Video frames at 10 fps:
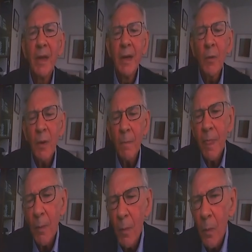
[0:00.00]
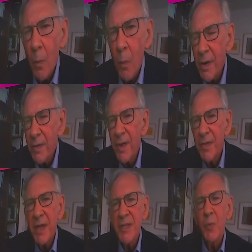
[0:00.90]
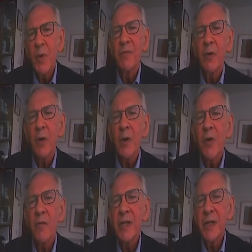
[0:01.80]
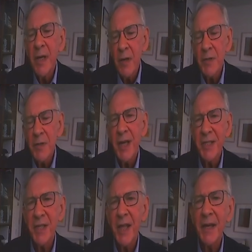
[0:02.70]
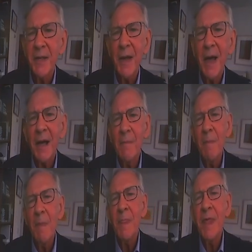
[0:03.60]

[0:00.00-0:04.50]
Well, one of the things we've learned over the years is that um, the